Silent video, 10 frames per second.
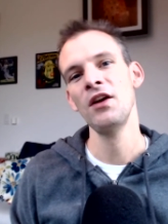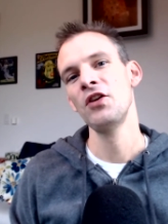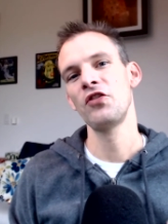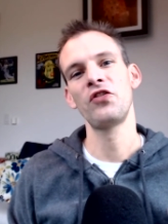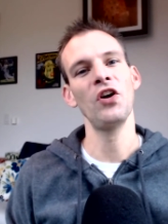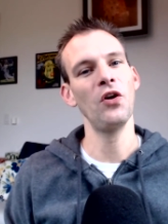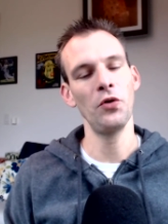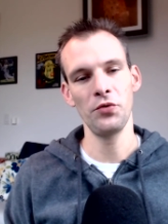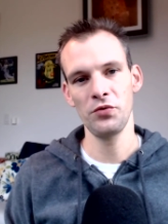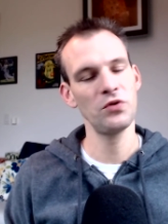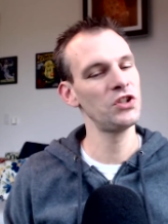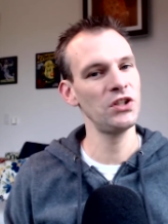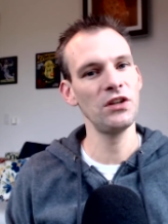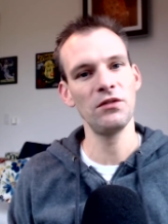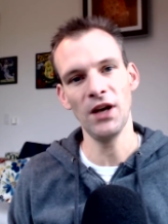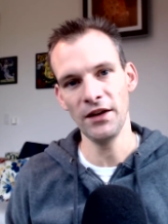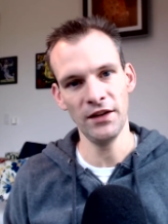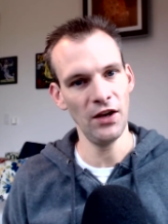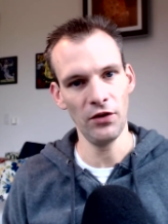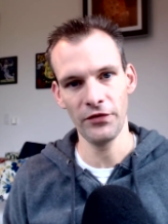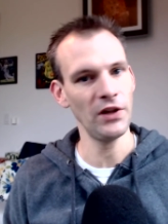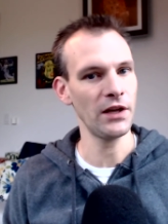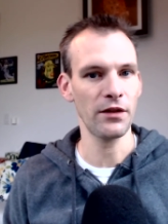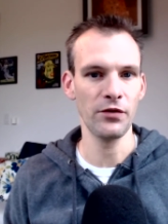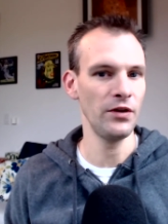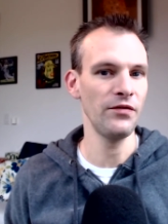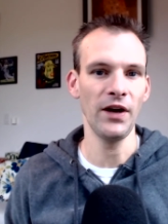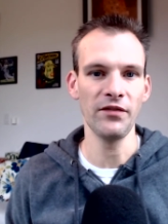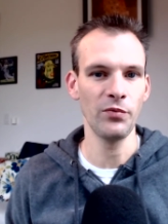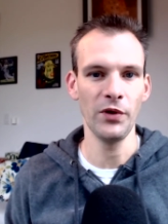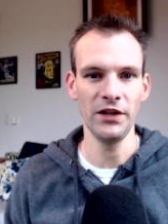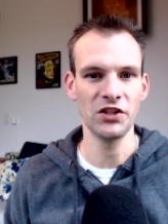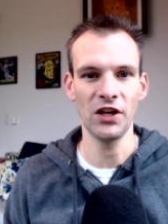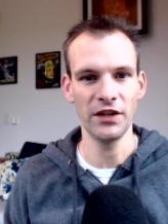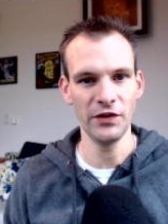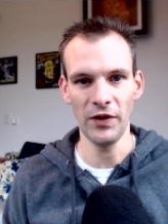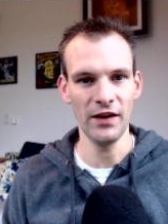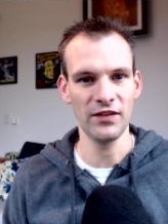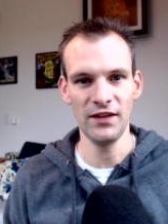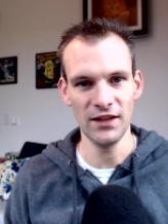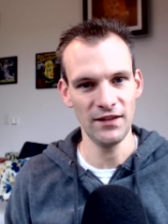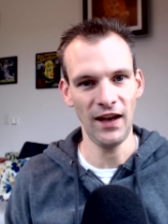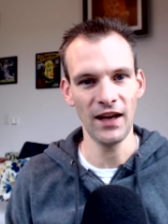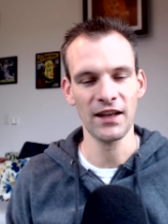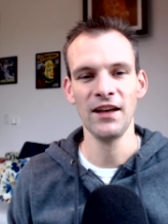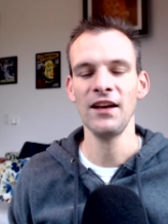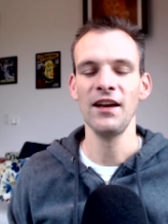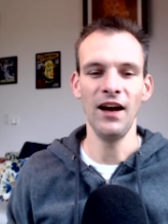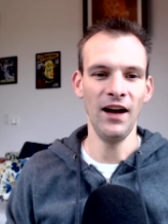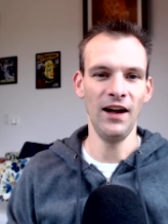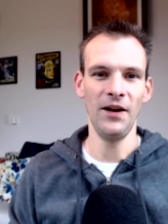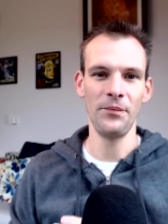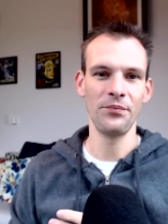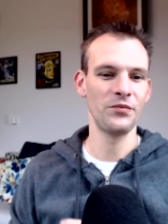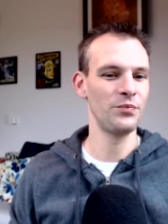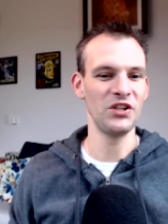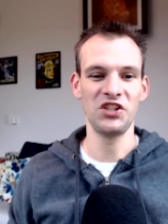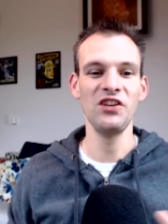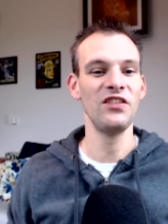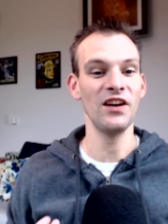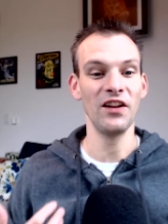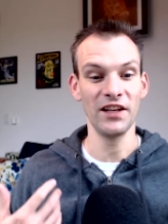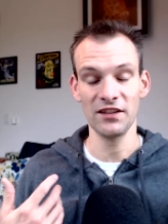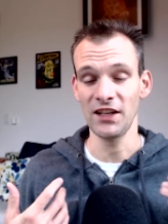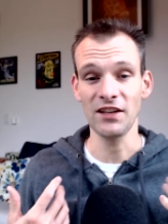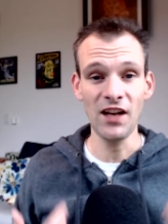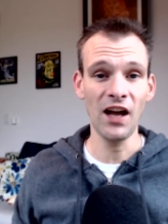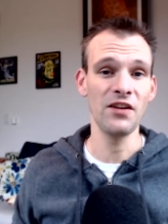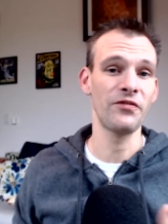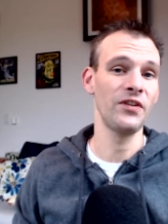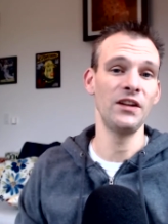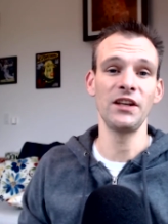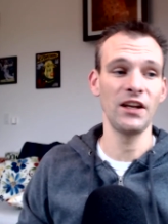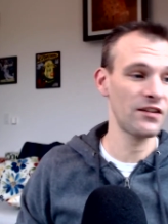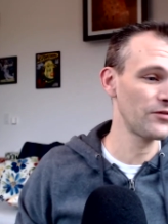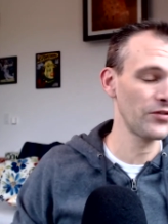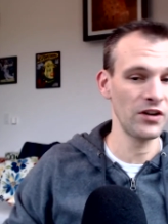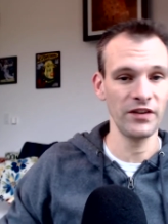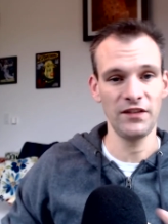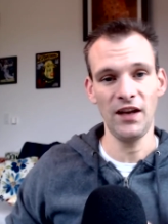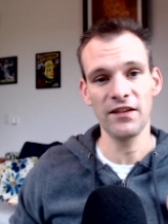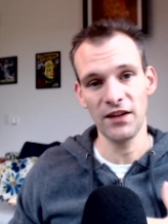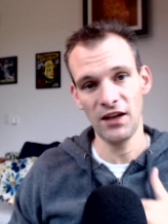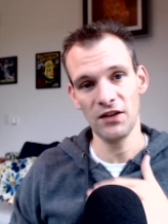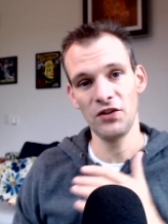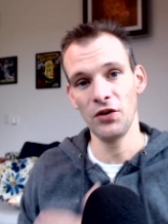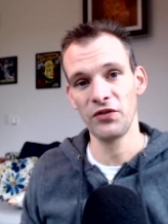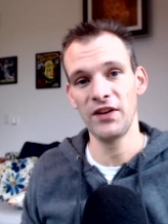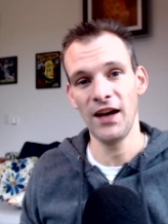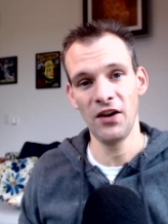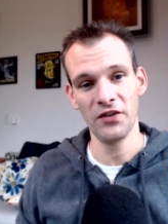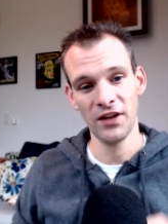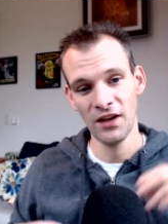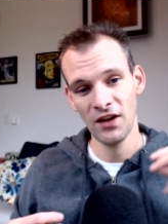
So she got nailed for like a 35 point shocking grasp sneak attack. Uh, but she's yelling like knife and then gets in front of it, takes the hit, goes down,